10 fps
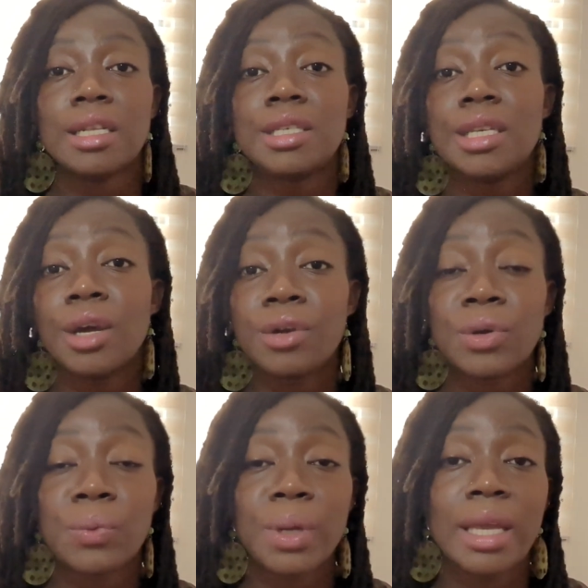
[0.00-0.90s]
The other
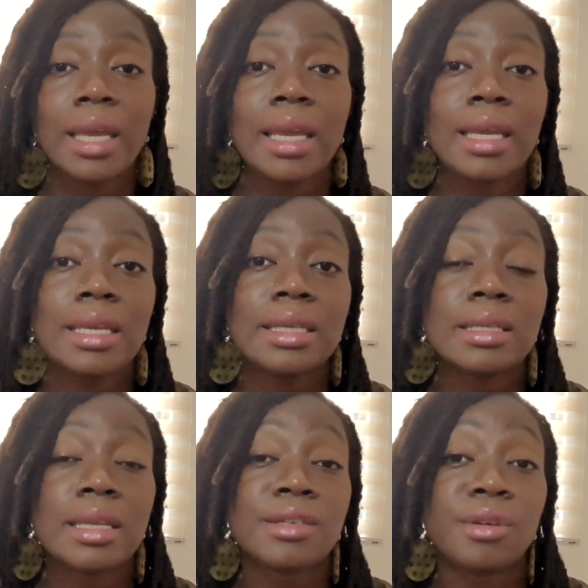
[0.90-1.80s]
way is,
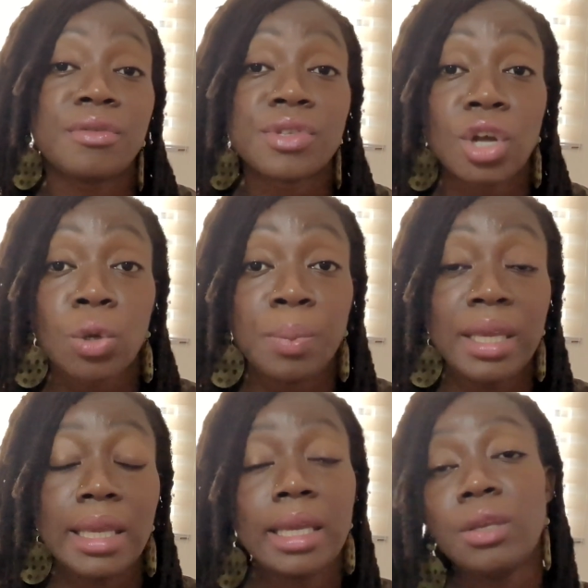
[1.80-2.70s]
instead of stock
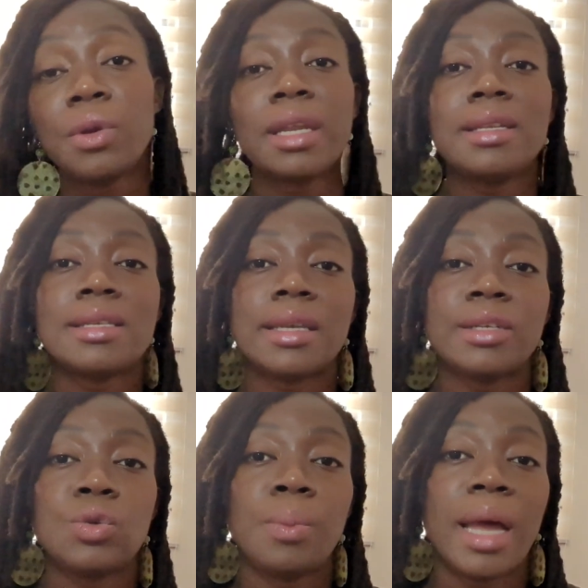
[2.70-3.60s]
picking, you can decide
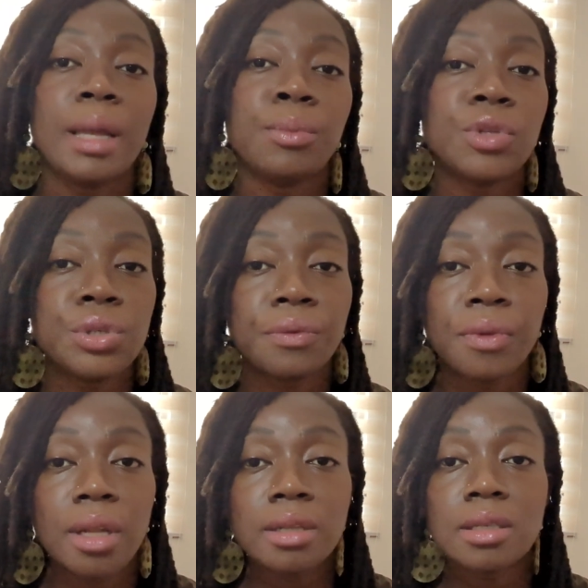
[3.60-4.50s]
to buy mutual
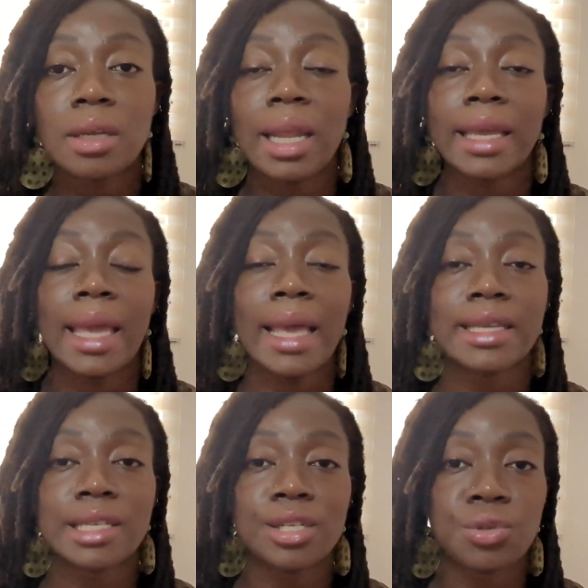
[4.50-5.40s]
funds or like
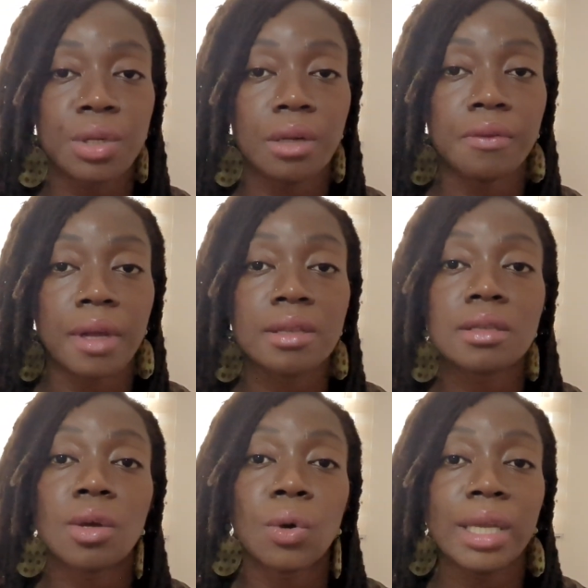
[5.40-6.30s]
exchange traded funds
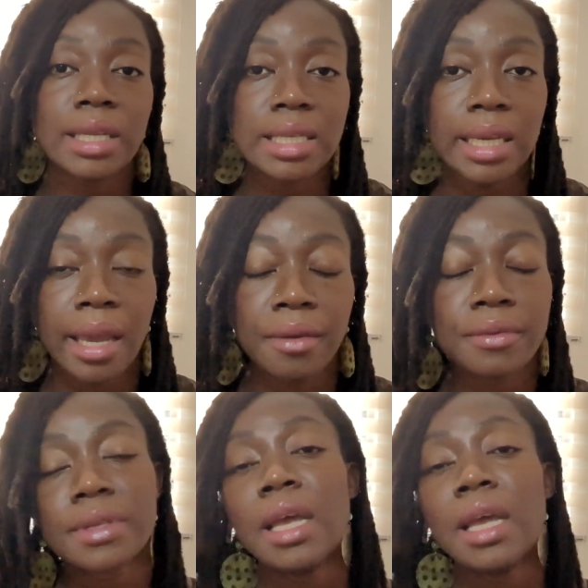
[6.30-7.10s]
or ETFs.